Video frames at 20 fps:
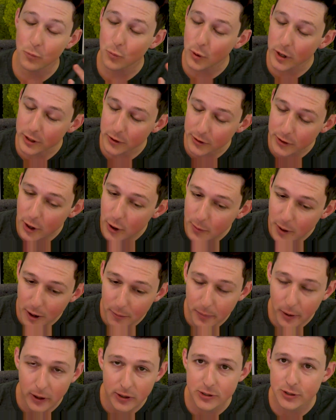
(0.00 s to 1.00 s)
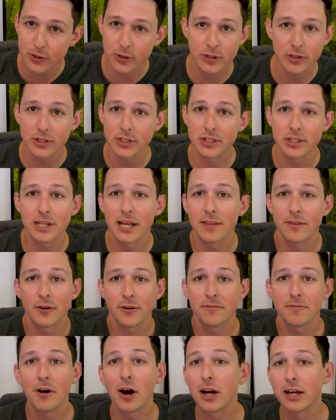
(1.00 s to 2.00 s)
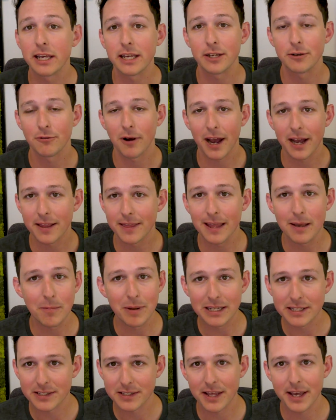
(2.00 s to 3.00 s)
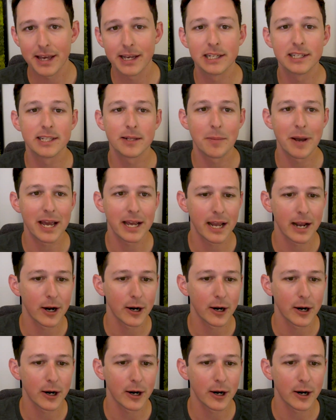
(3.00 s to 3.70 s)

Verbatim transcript: What you'll know about parsers is that they're funky, right? And they miss things, they make